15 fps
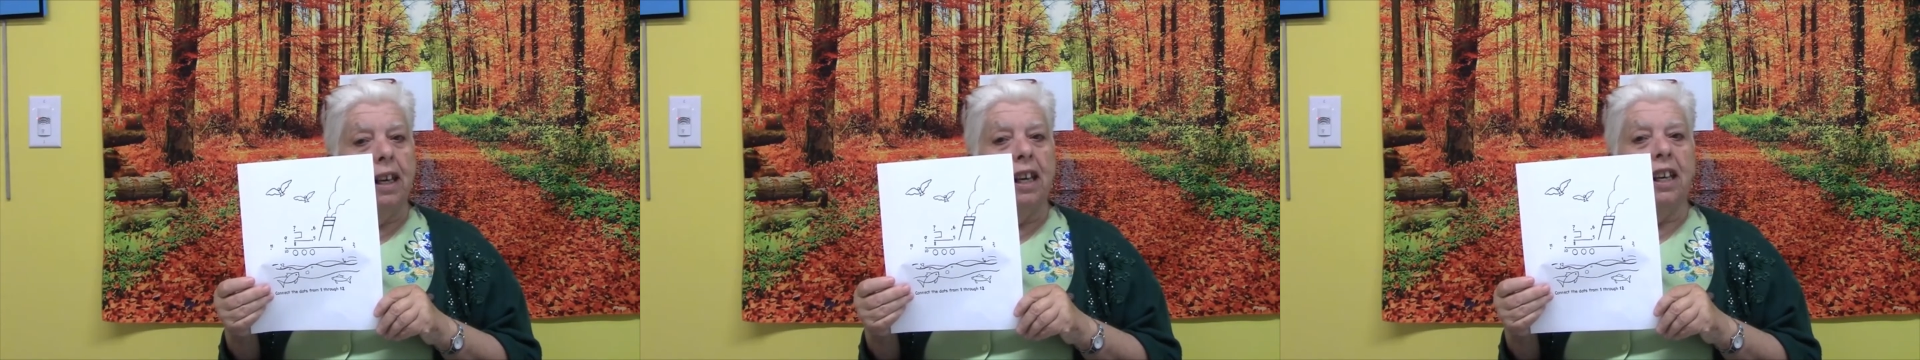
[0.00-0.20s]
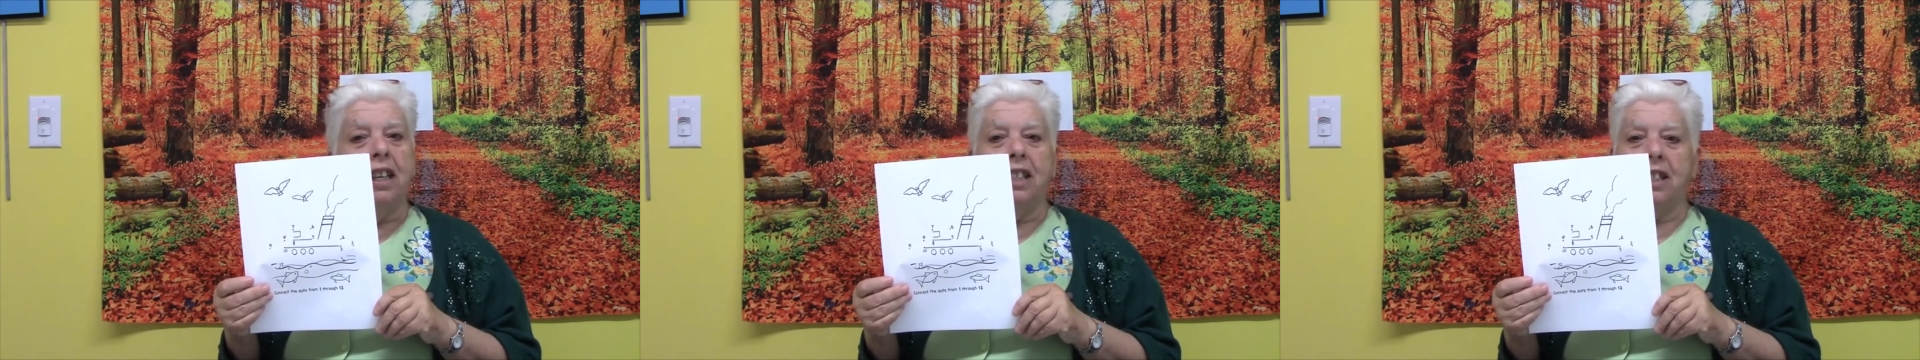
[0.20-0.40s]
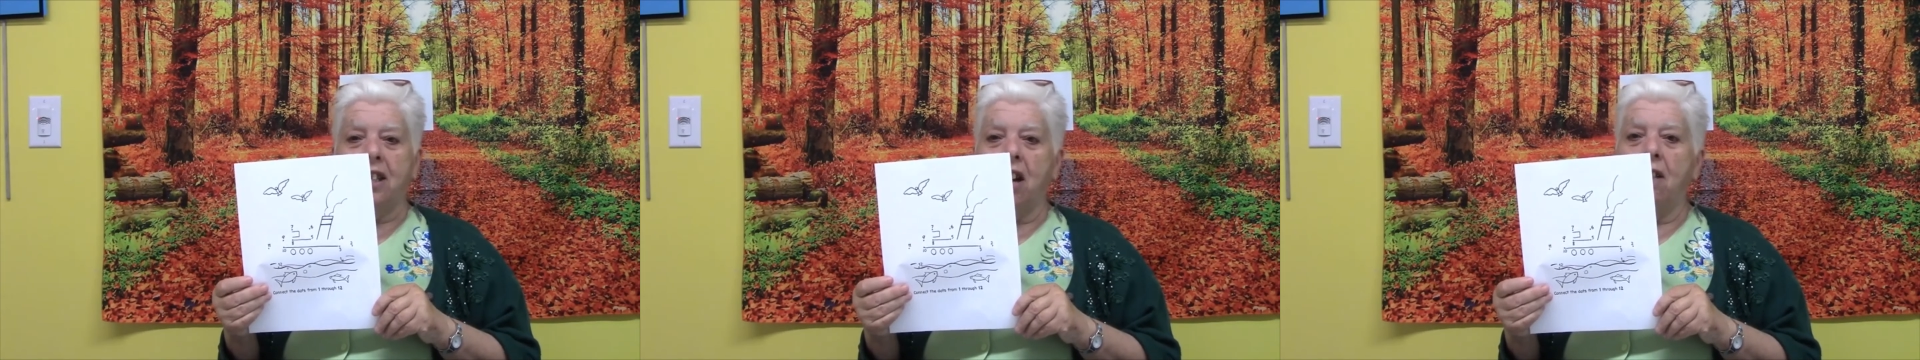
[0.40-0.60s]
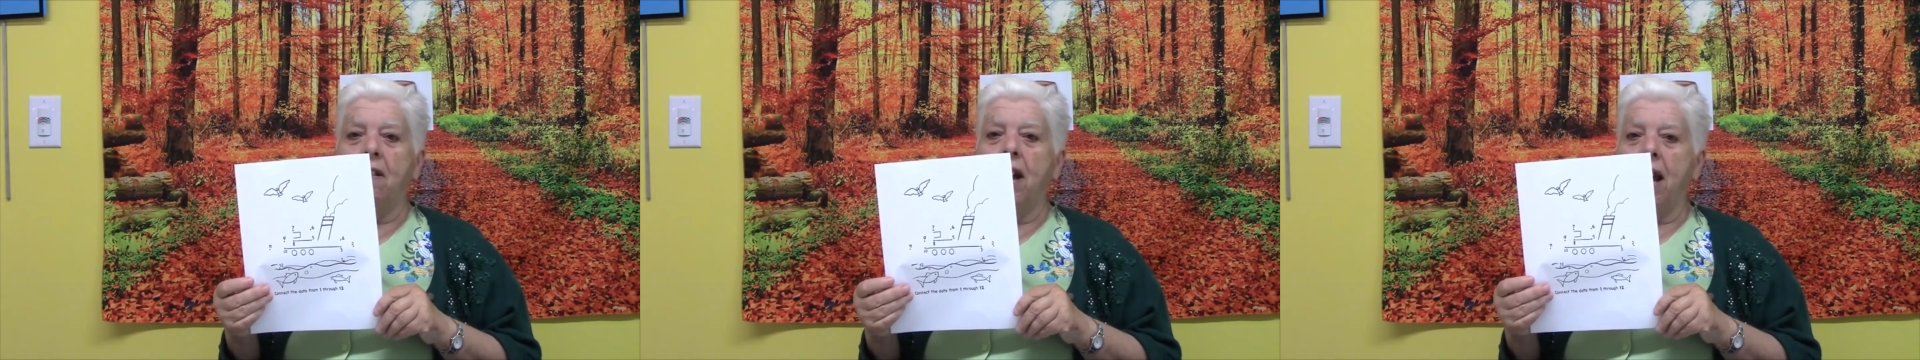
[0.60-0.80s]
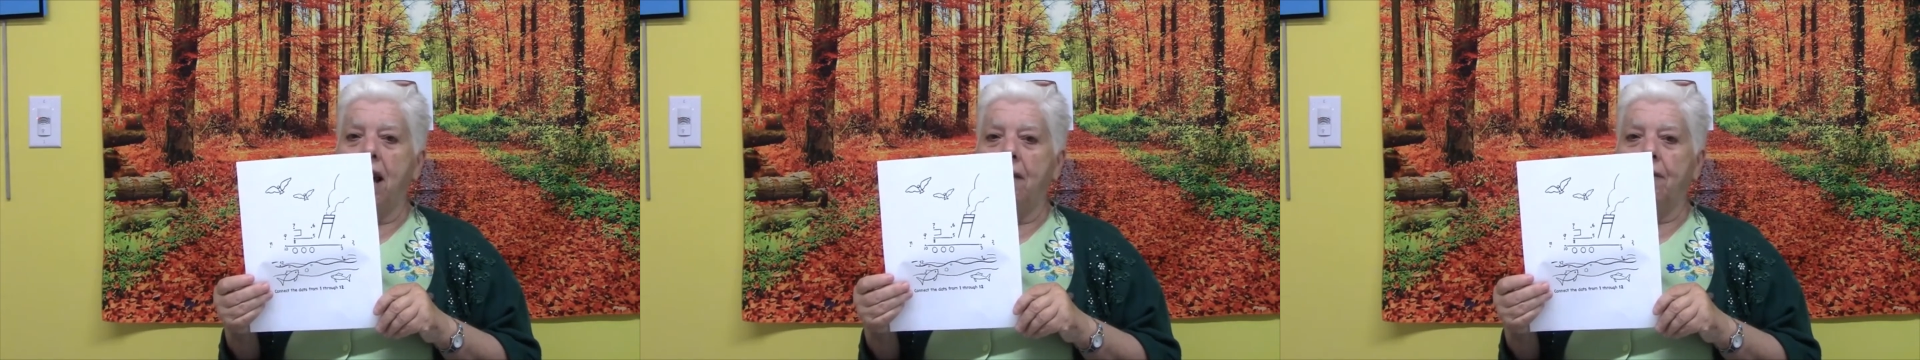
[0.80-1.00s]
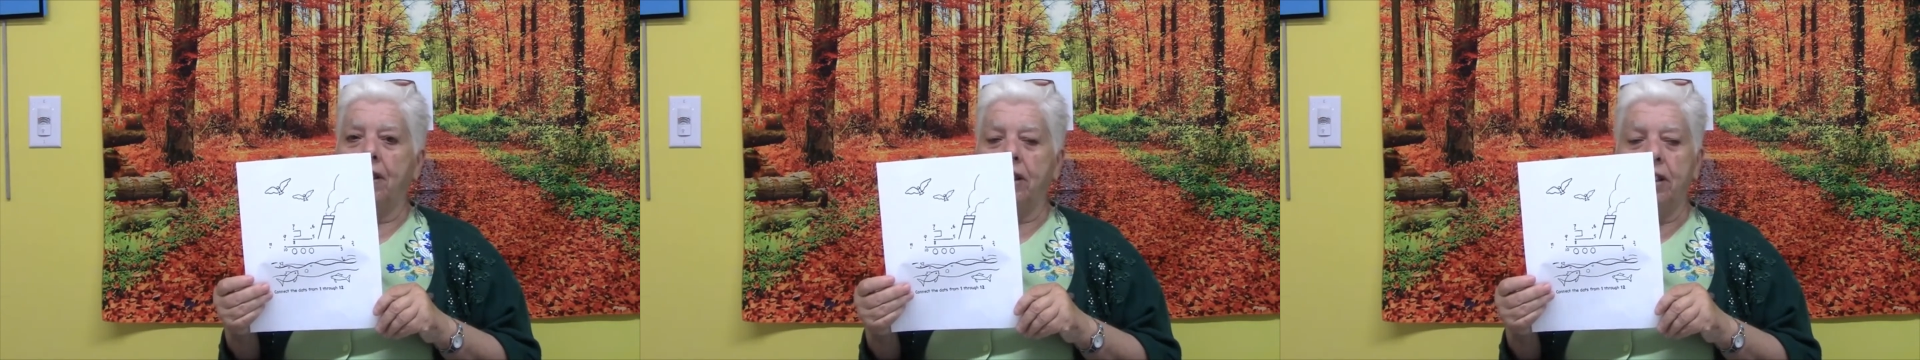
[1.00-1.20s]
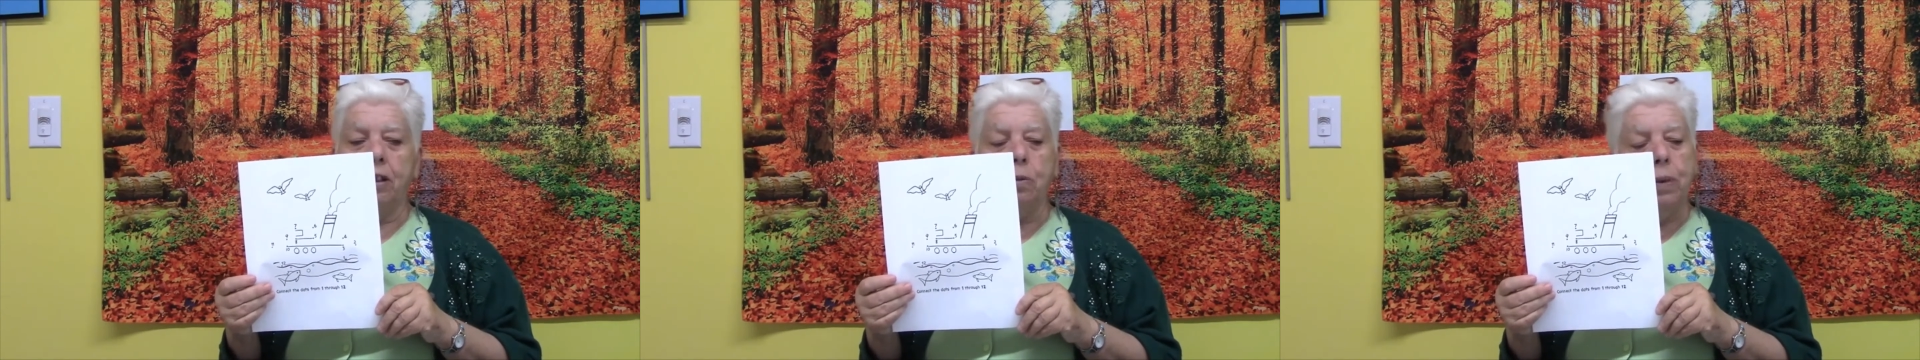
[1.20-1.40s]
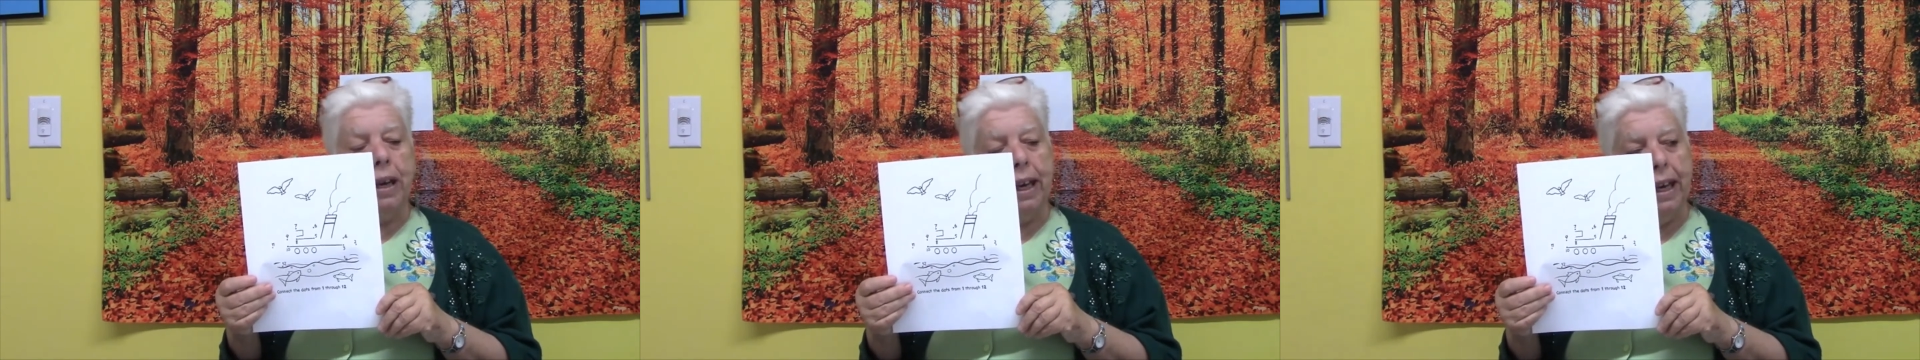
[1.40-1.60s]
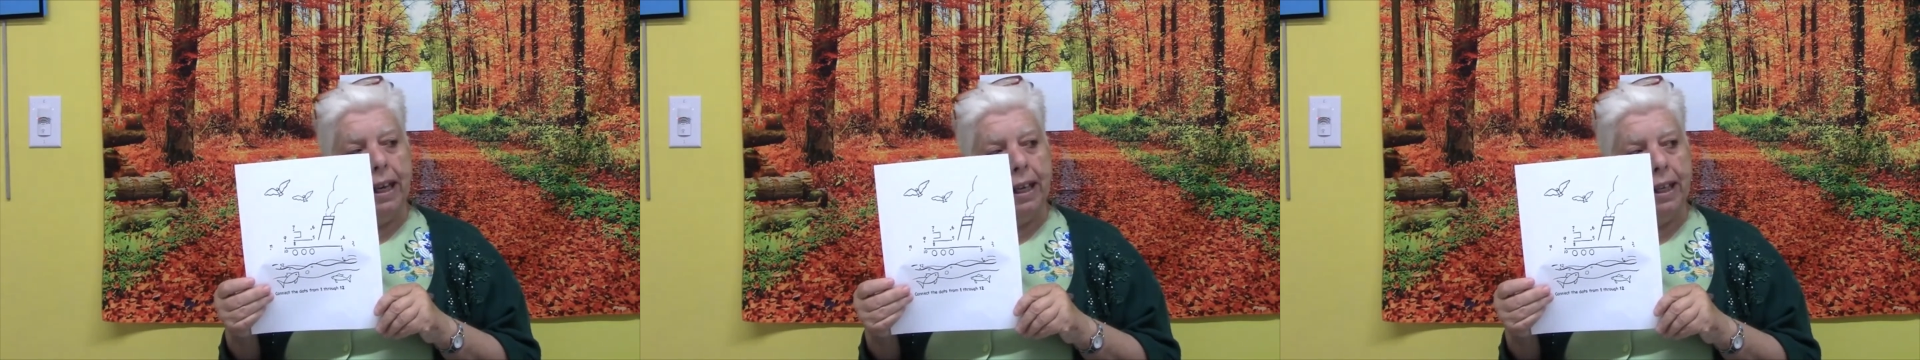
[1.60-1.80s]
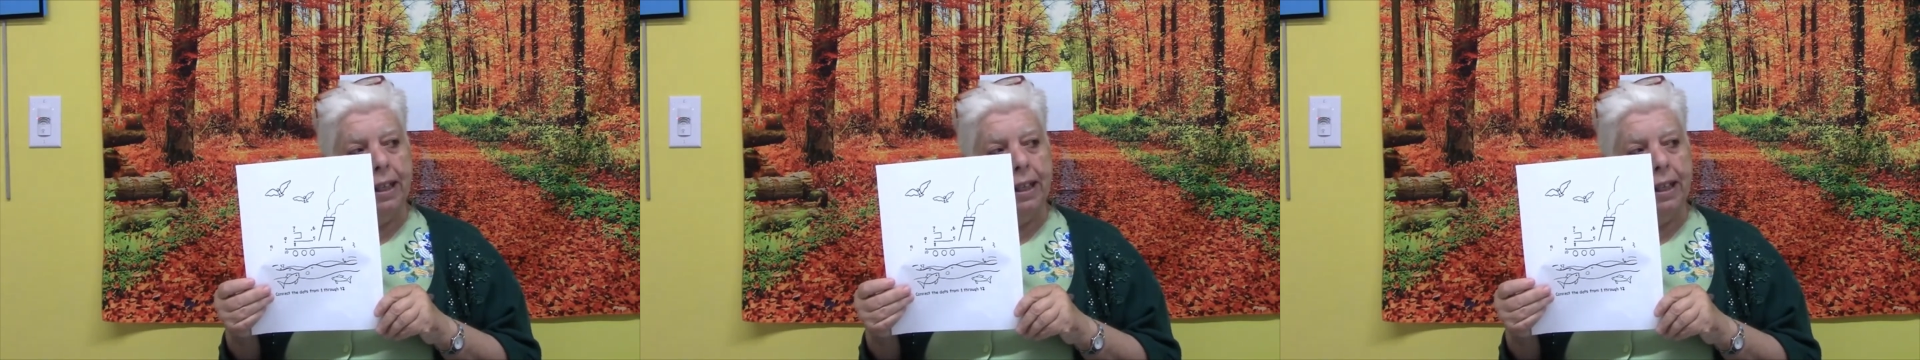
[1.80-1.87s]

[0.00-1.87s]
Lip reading: So, have a good week.